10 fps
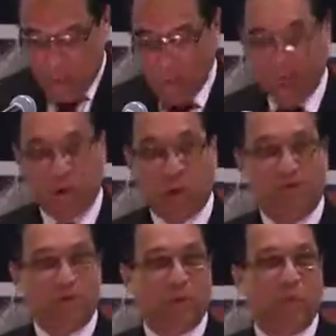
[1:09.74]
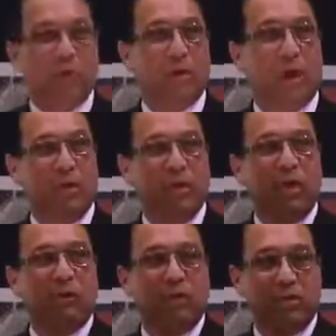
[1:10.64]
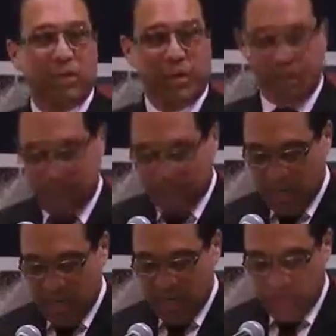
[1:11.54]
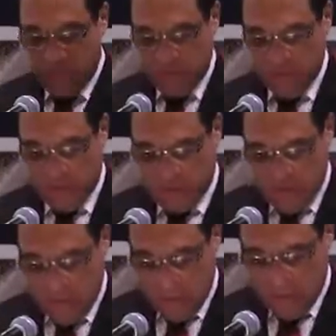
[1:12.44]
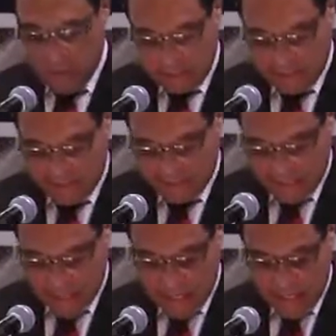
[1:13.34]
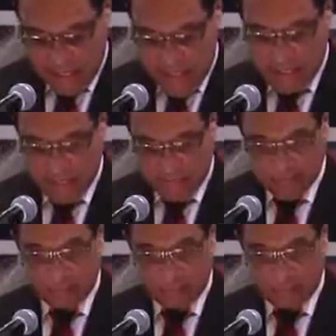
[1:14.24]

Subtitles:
We've gotten off to a really good start, the governor, myself, and the cabinet.